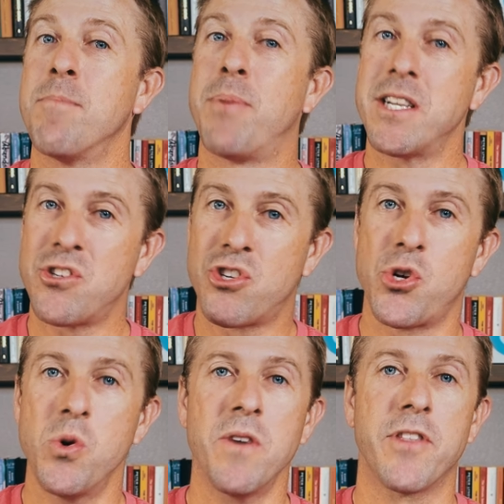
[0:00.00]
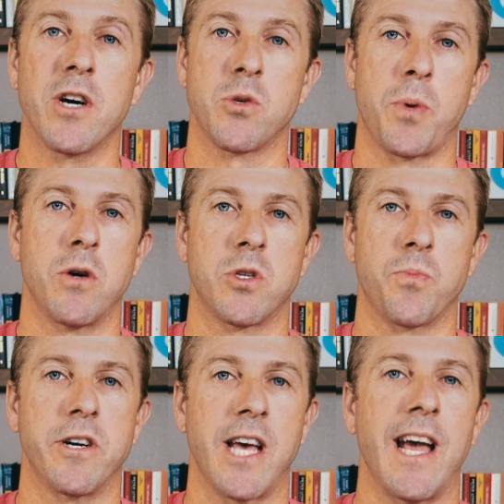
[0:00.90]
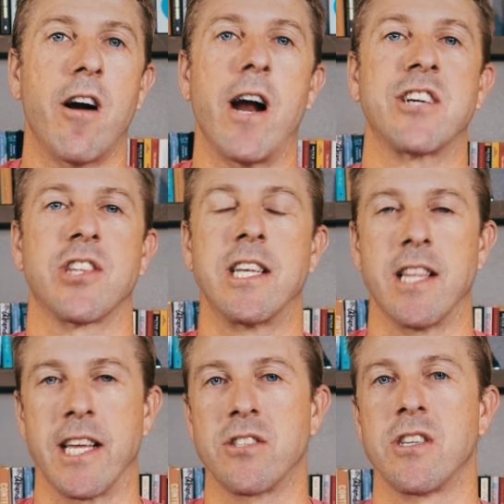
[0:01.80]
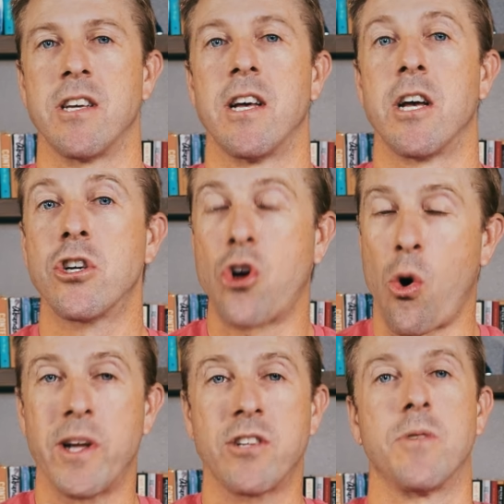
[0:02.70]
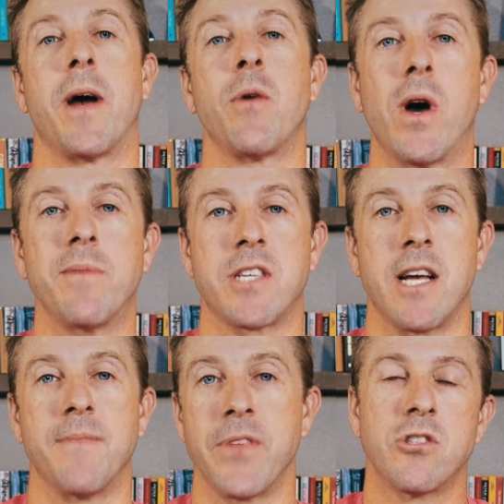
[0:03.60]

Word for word: but two of those posts per day are actually links going to my website.